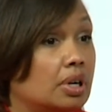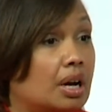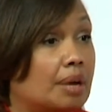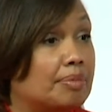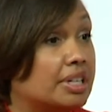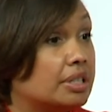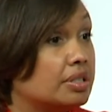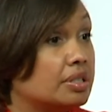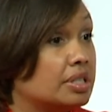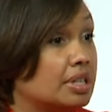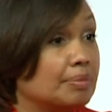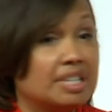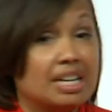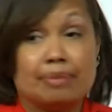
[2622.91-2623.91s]
I mean,
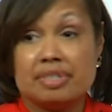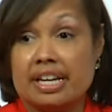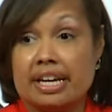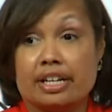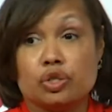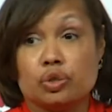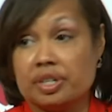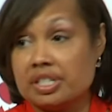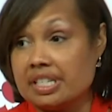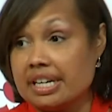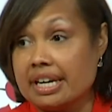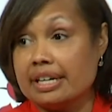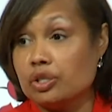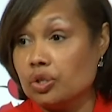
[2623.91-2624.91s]
sometimes the answer is
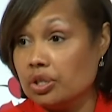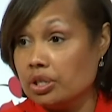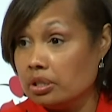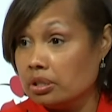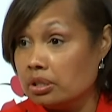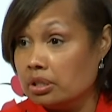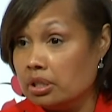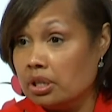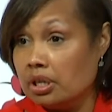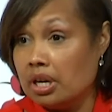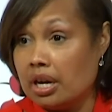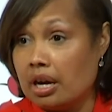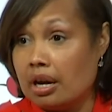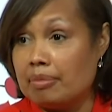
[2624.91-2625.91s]
the answer,
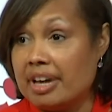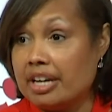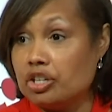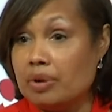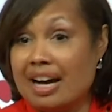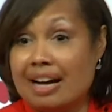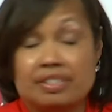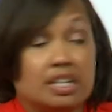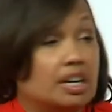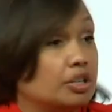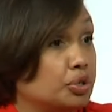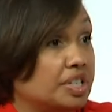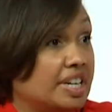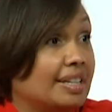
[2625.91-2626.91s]
and you have to
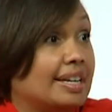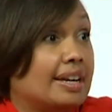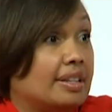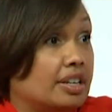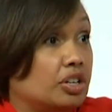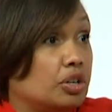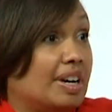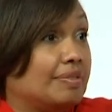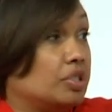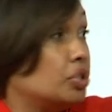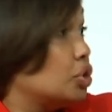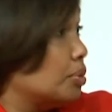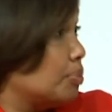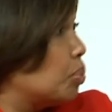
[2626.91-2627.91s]
understand that, and then you have to
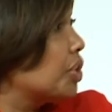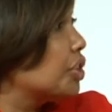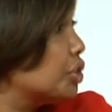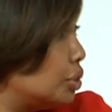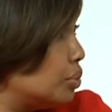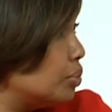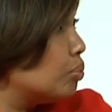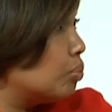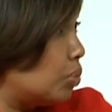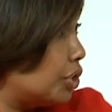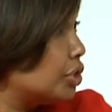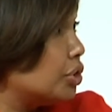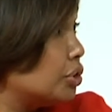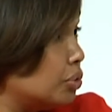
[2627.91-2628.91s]
determine what
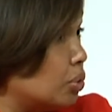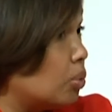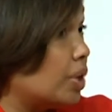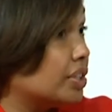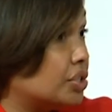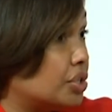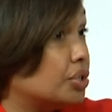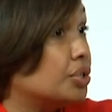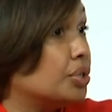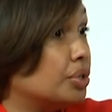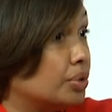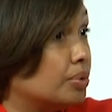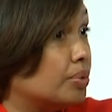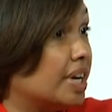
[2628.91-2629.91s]
are you going to
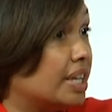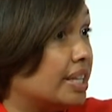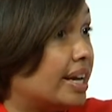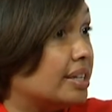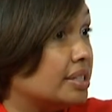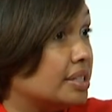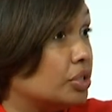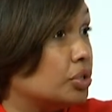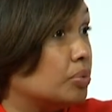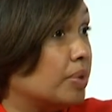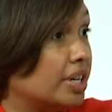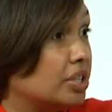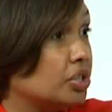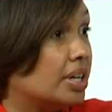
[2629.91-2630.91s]
do in that
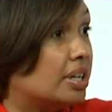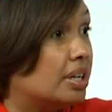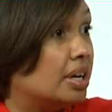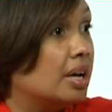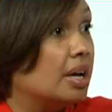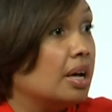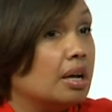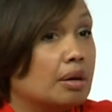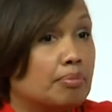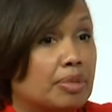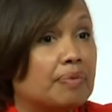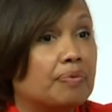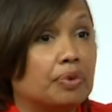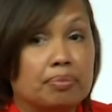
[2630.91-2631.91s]
situation.
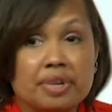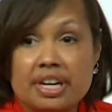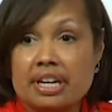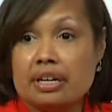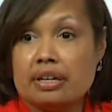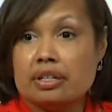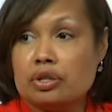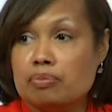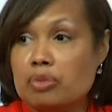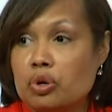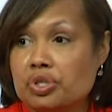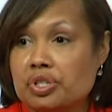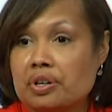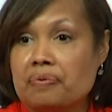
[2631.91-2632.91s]
But for me, the
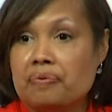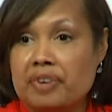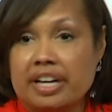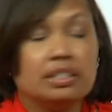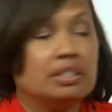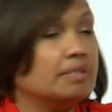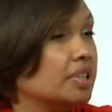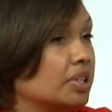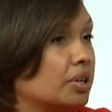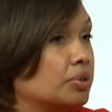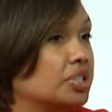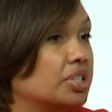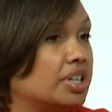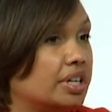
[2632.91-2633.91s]
most effective
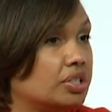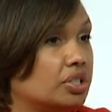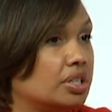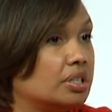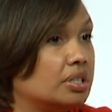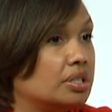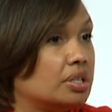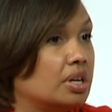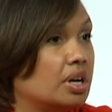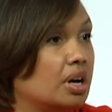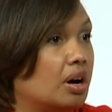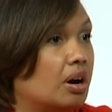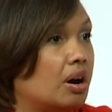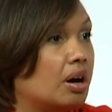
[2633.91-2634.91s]
negotiations
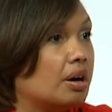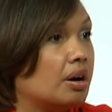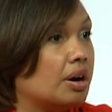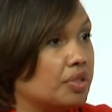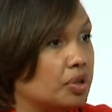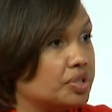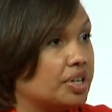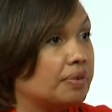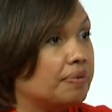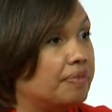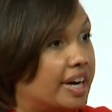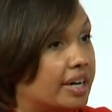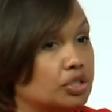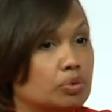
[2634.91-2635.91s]
are those that are
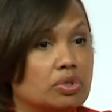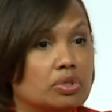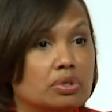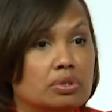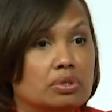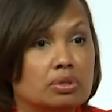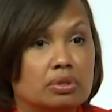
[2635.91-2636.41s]
factual,